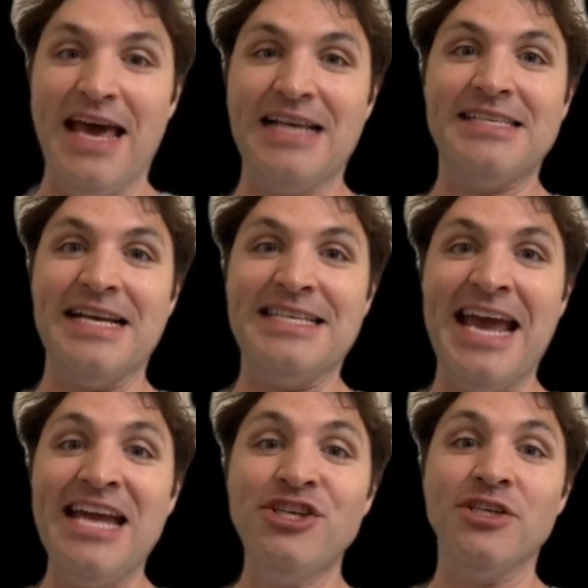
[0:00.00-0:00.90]

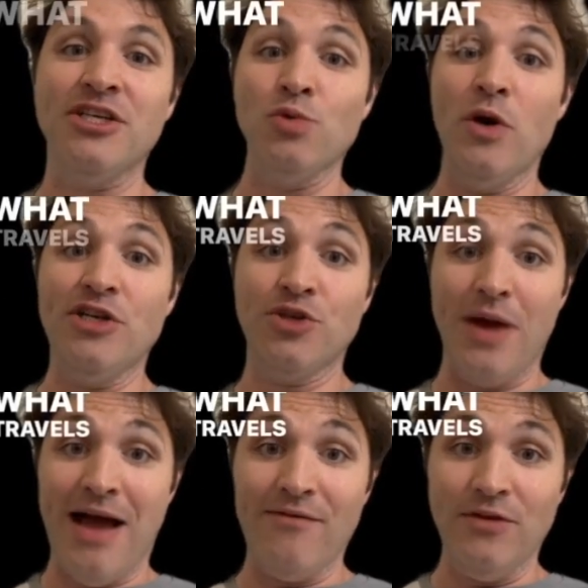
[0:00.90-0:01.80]
excitation is what
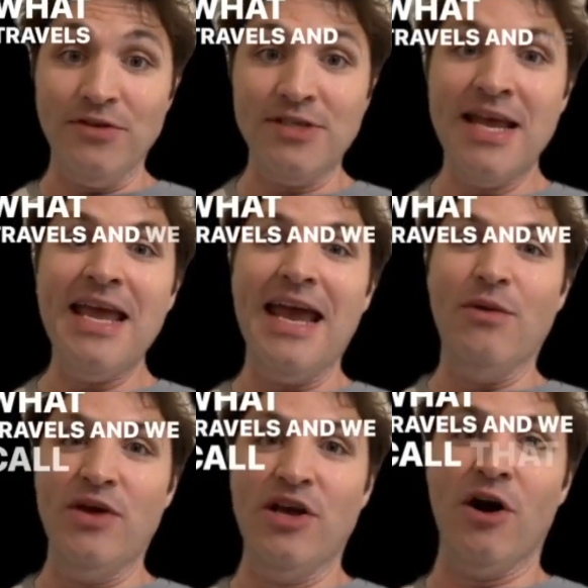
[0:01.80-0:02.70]
travels.
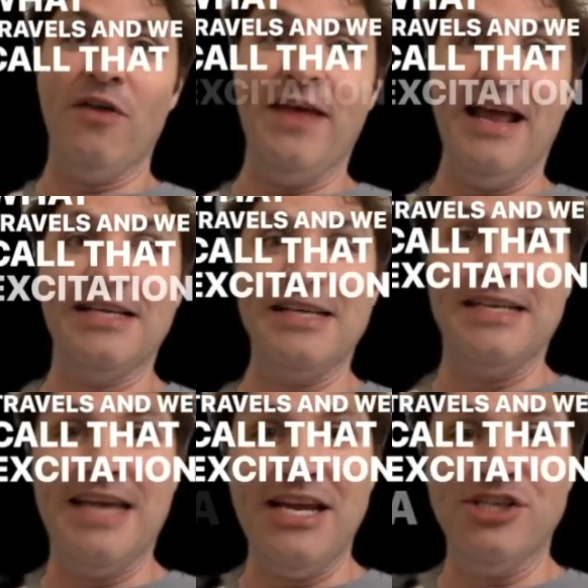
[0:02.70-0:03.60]
And we call that
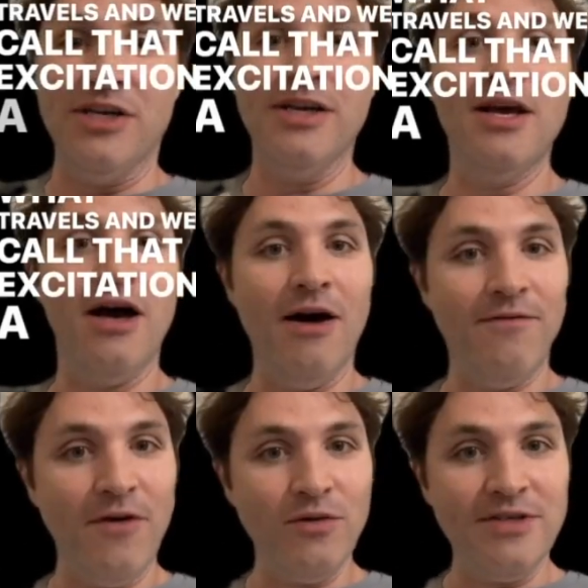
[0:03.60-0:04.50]
excitation a
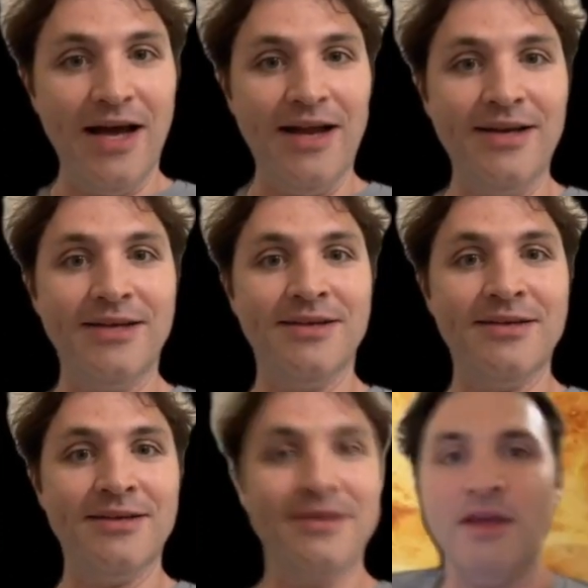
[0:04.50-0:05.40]
photon.
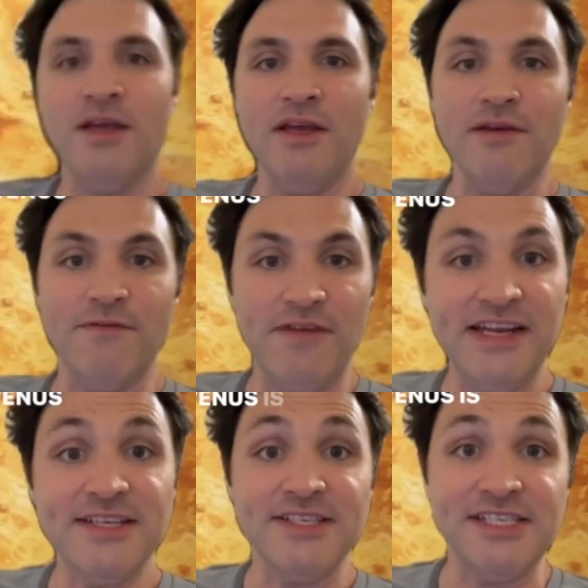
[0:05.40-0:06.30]

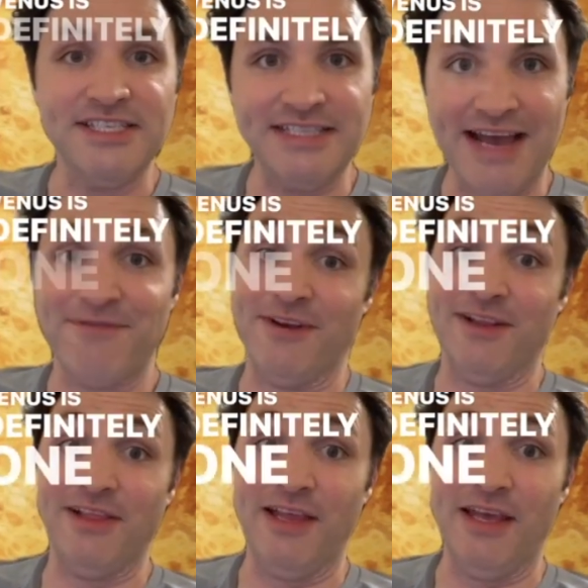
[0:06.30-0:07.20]
Venus is
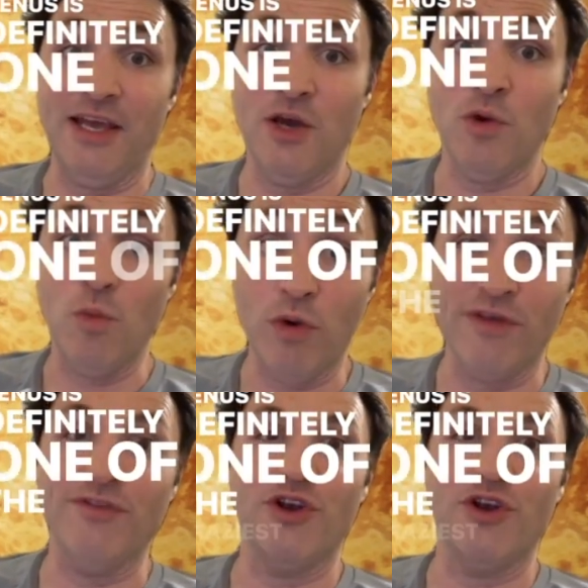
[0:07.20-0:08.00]
definitely one of the